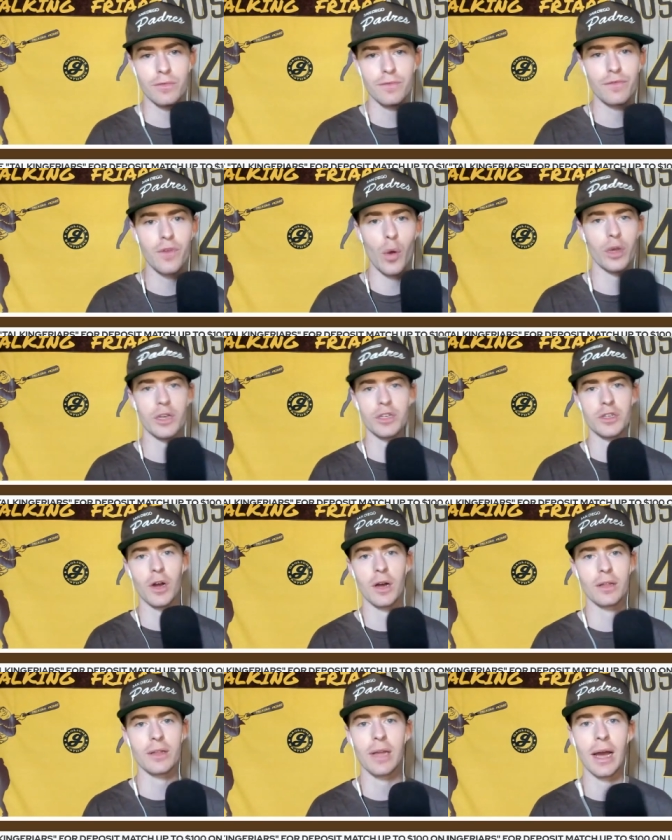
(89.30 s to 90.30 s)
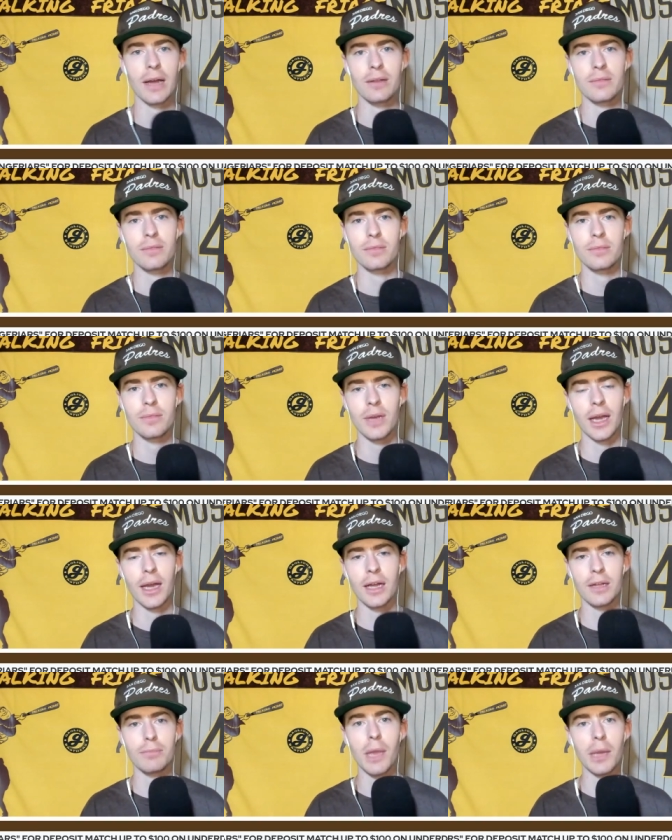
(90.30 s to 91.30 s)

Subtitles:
focused on that and